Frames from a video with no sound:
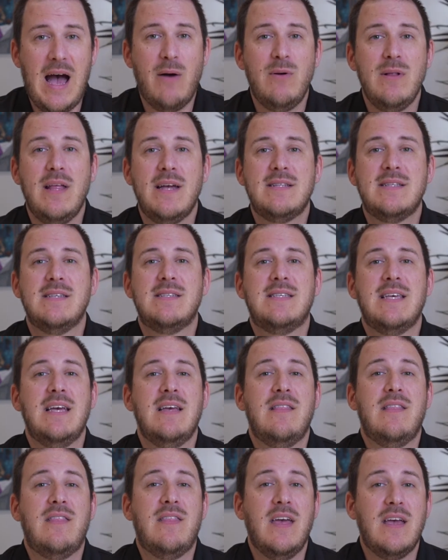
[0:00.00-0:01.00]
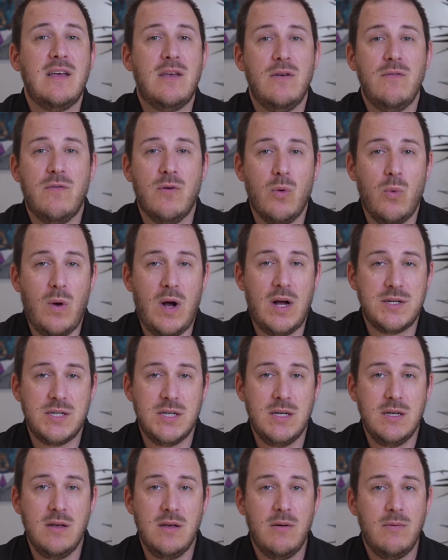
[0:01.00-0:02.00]
I would like to say thank you for
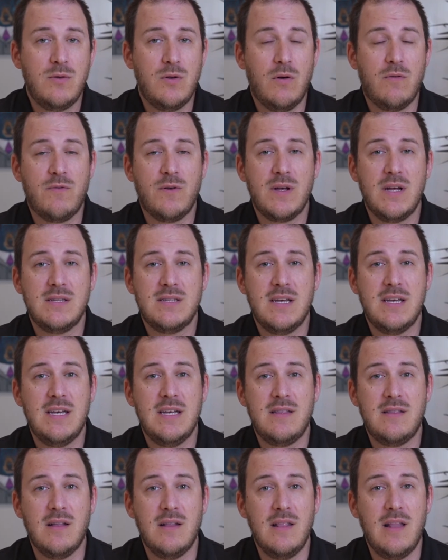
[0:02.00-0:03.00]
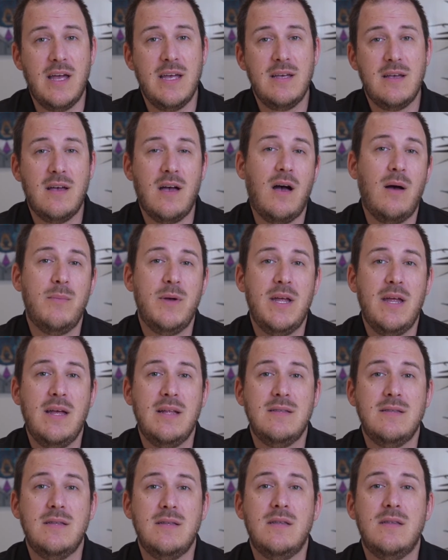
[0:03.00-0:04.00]
watching. Don't forget to hit the like, comment,
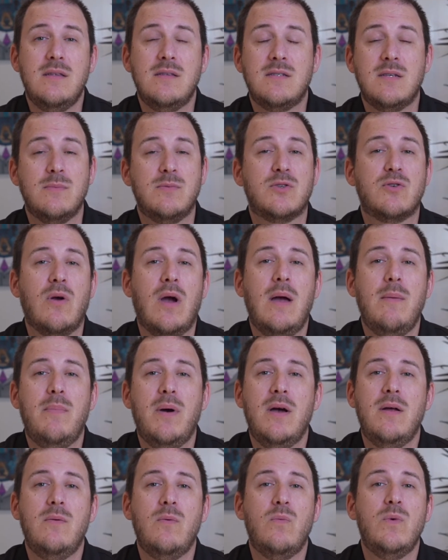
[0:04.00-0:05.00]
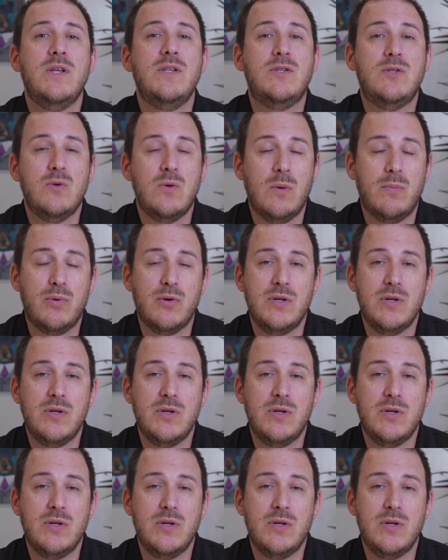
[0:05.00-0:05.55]
and subscribe button. We do